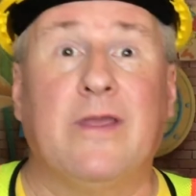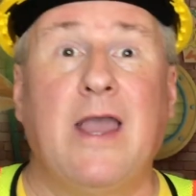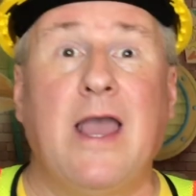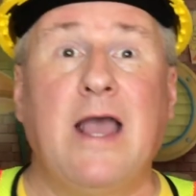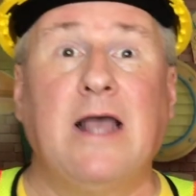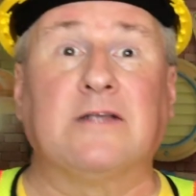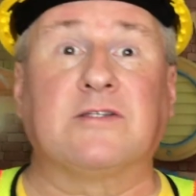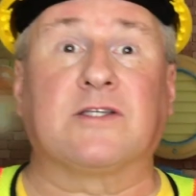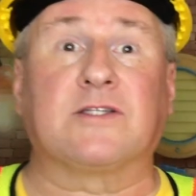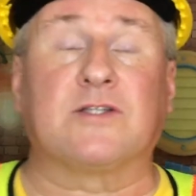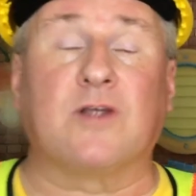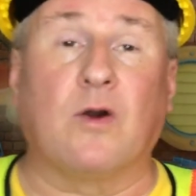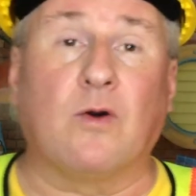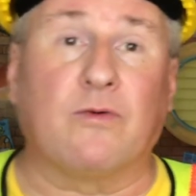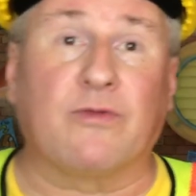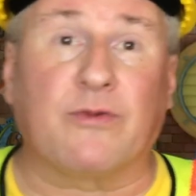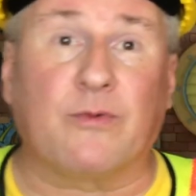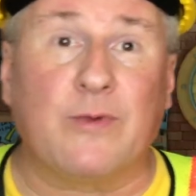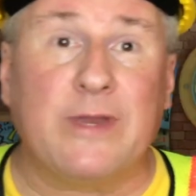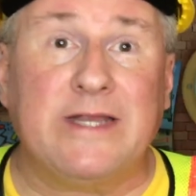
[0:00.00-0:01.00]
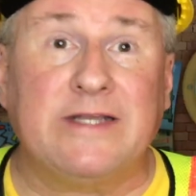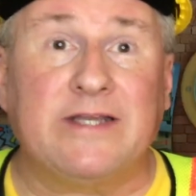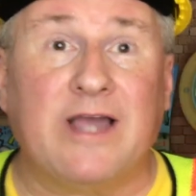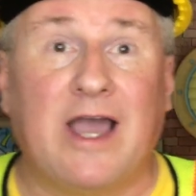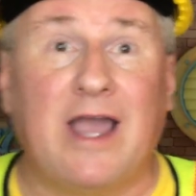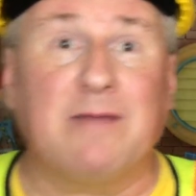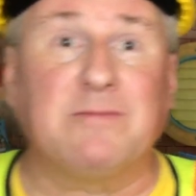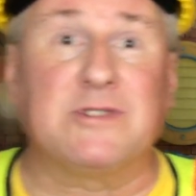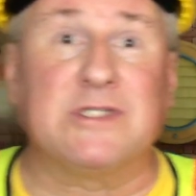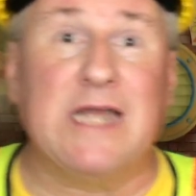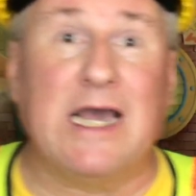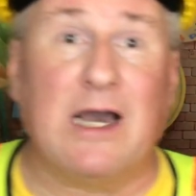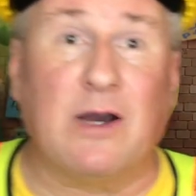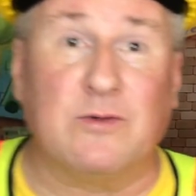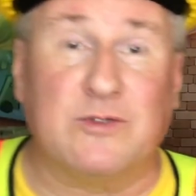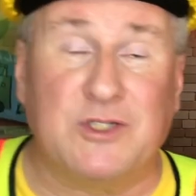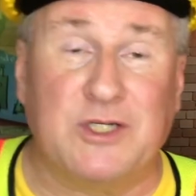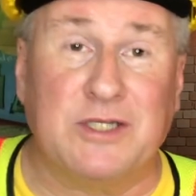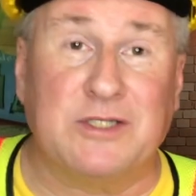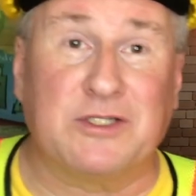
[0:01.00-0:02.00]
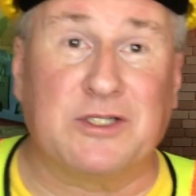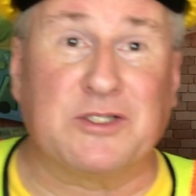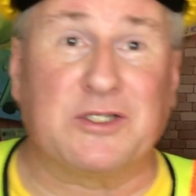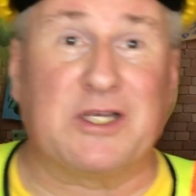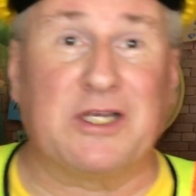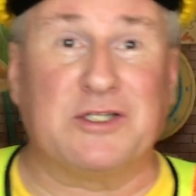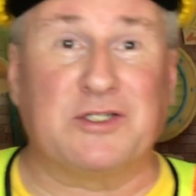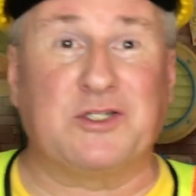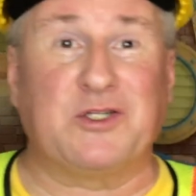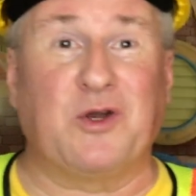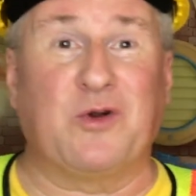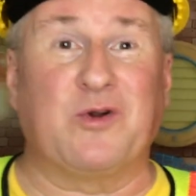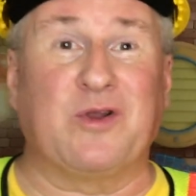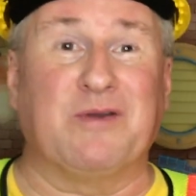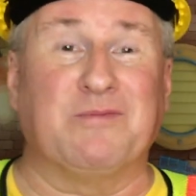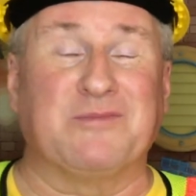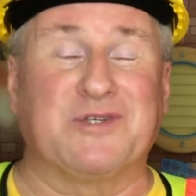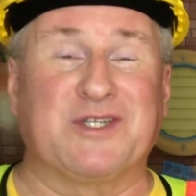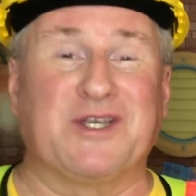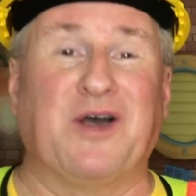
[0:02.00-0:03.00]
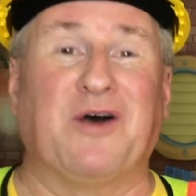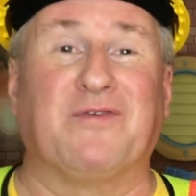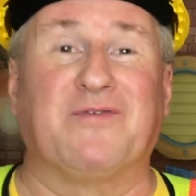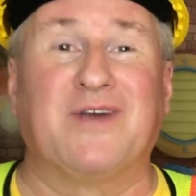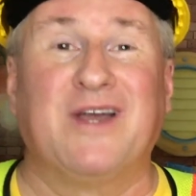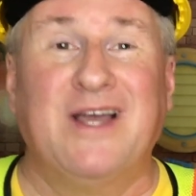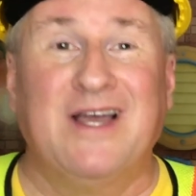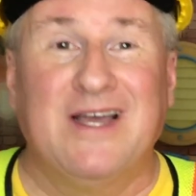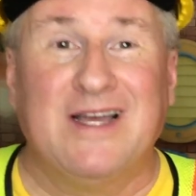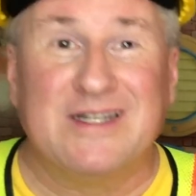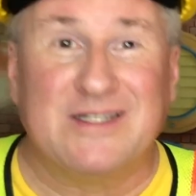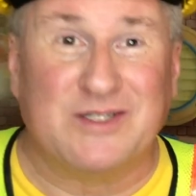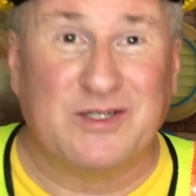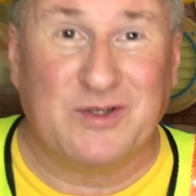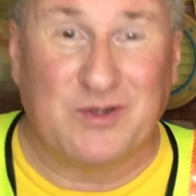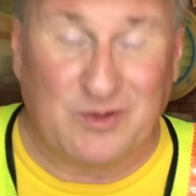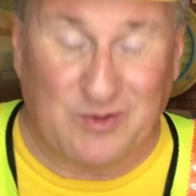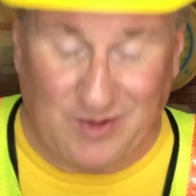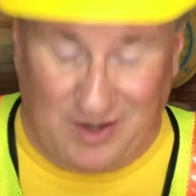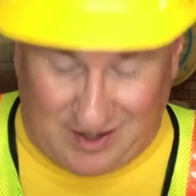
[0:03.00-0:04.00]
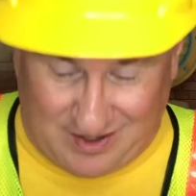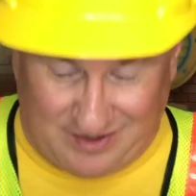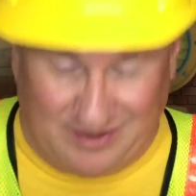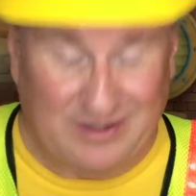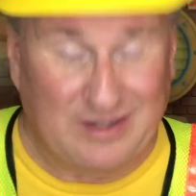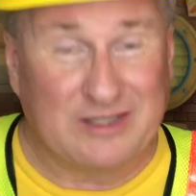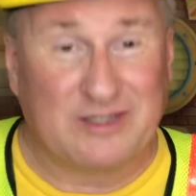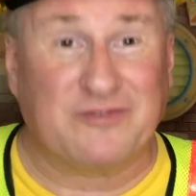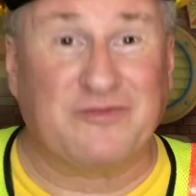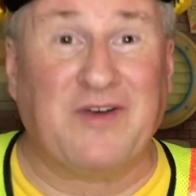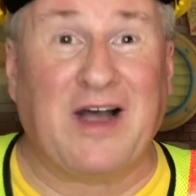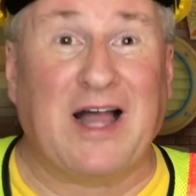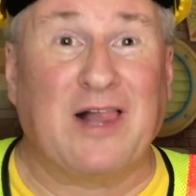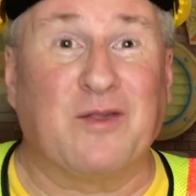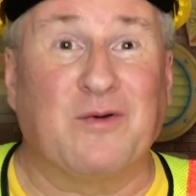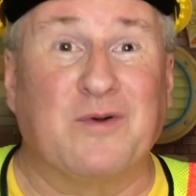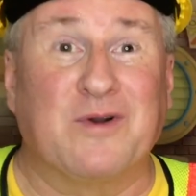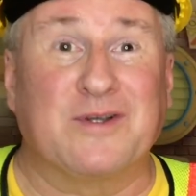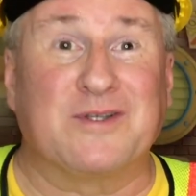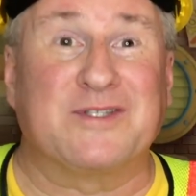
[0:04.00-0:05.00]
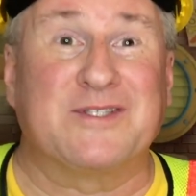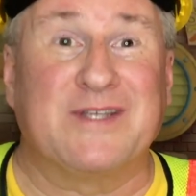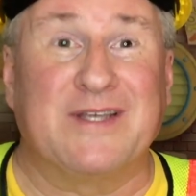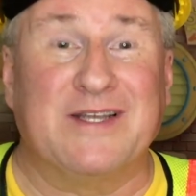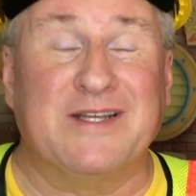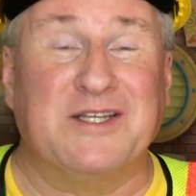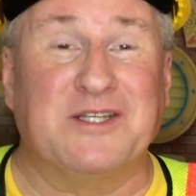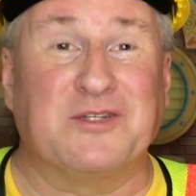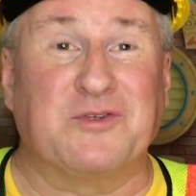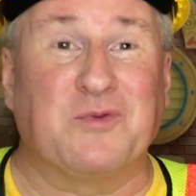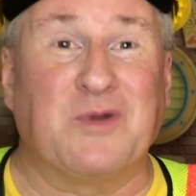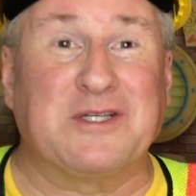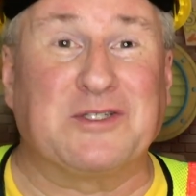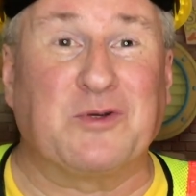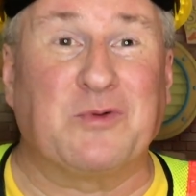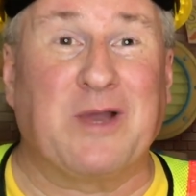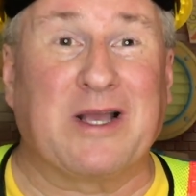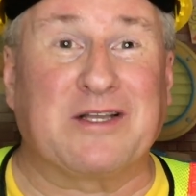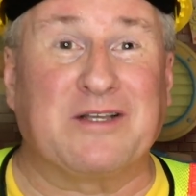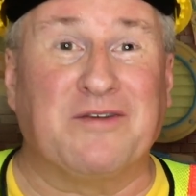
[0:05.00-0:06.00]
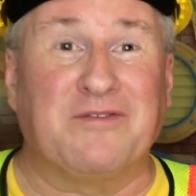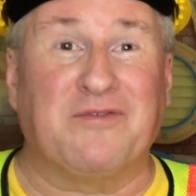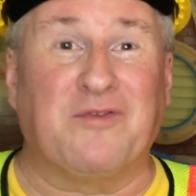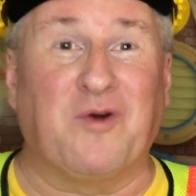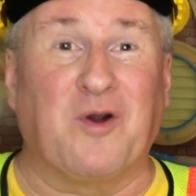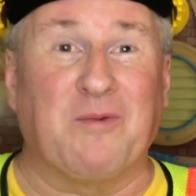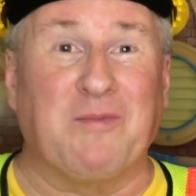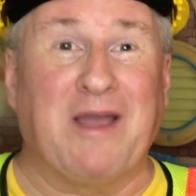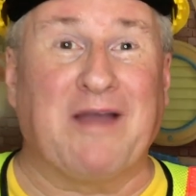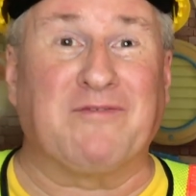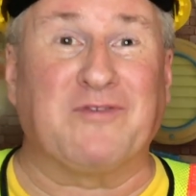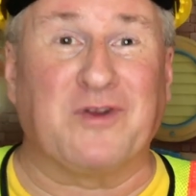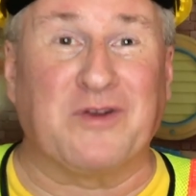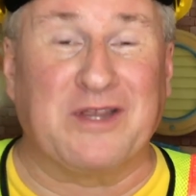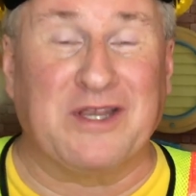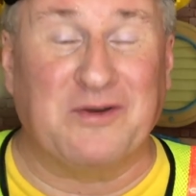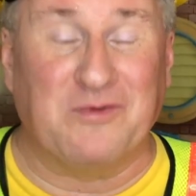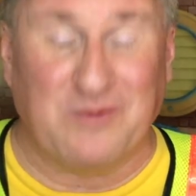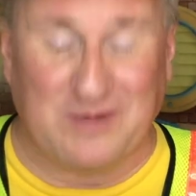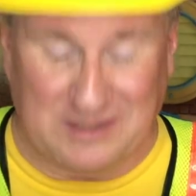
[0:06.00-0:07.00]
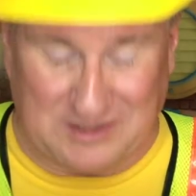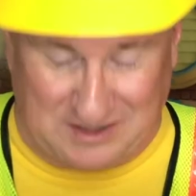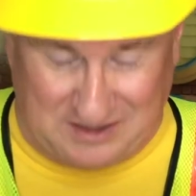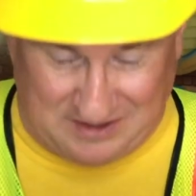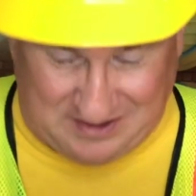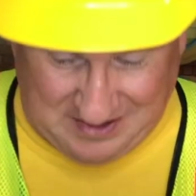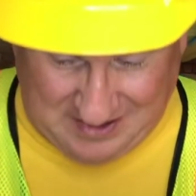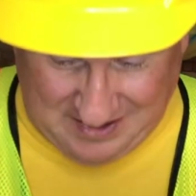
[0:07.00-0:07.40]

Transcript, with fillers: Yes, so three times now Jesus has shown himself to uh, his followers in his resurrected form after he'd risen